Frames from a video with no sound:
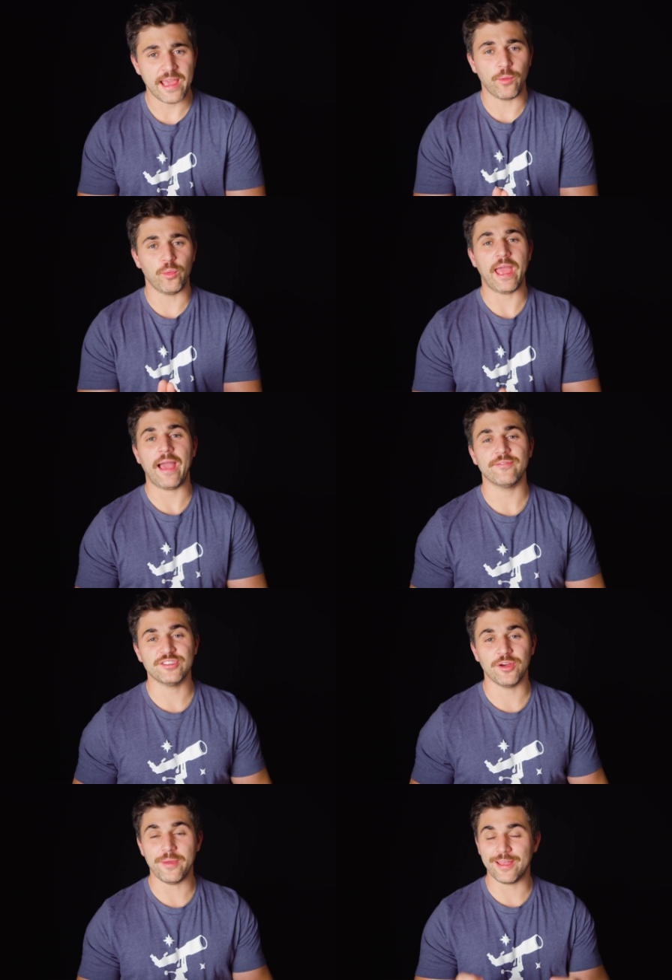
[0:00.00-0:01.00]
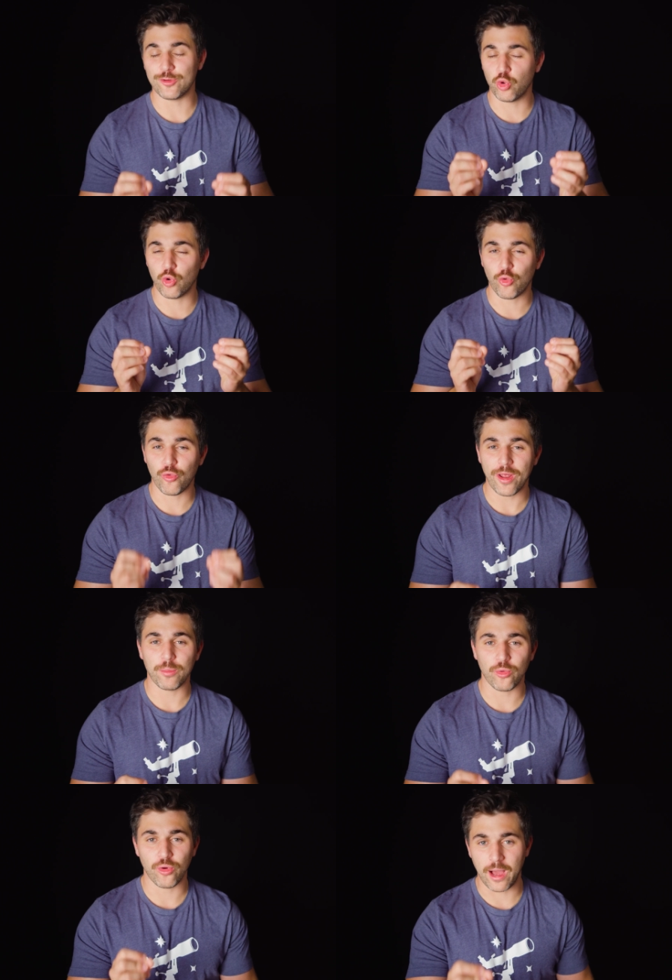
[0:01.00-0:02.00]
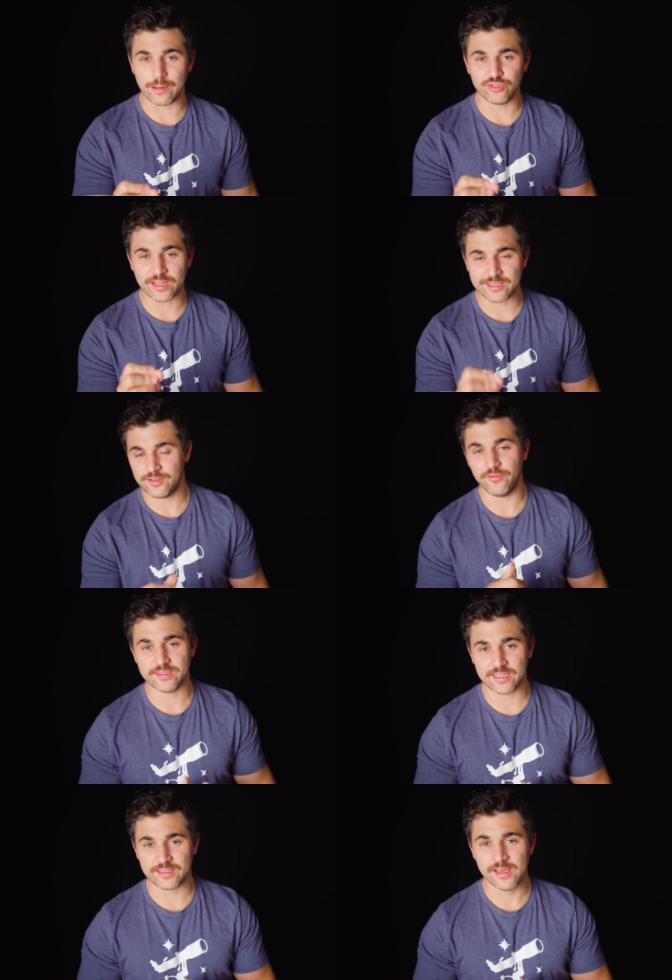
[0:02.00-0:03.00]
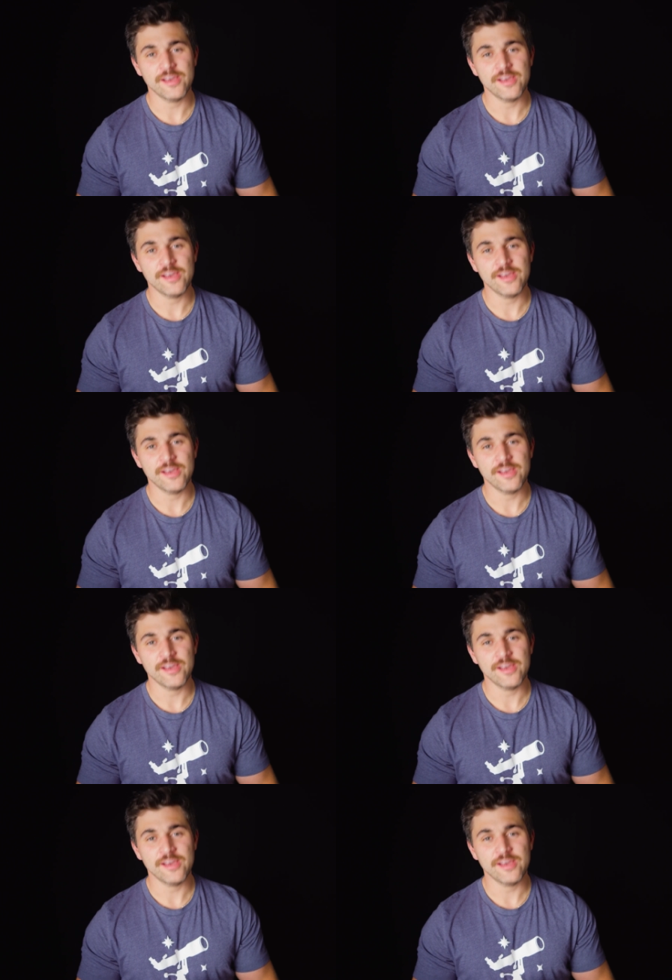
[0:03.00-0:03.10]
and we have some incredible objects to visit.